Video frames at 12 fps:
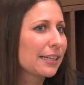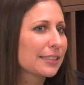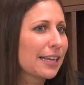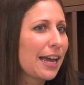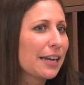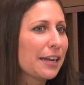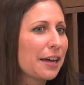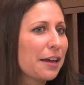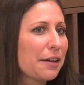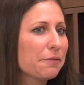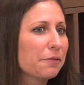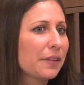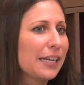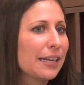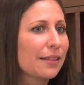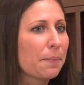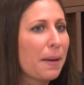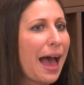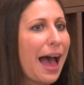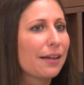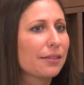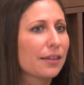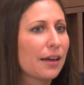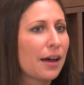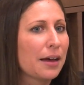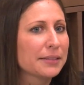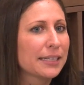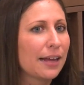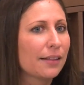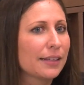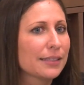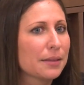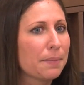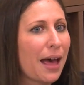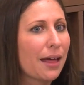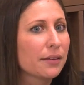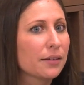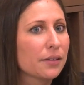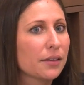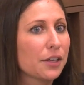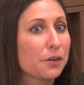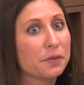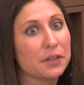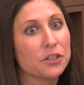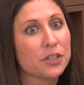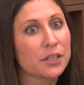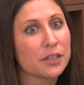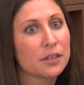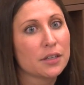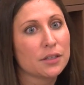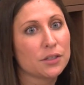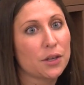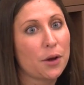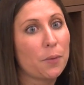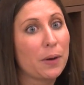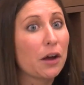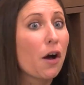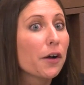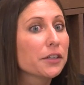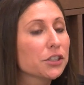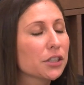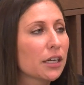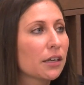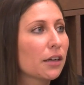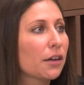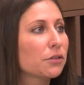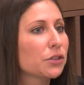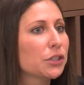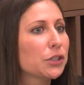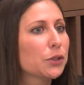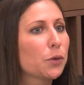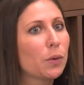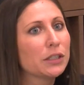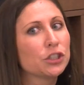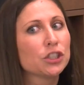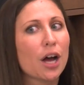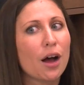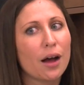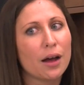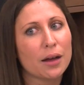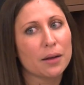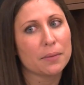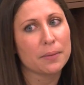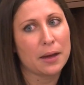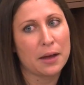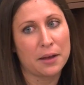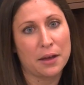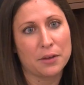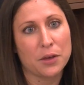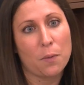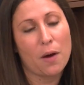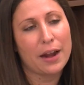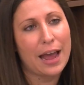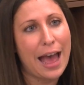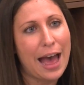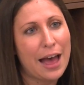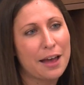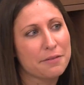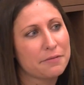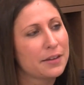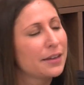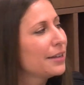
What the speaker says: It's kind of leading the path. Today leads the path to your future. So what college you're going to go to, what job you want to have.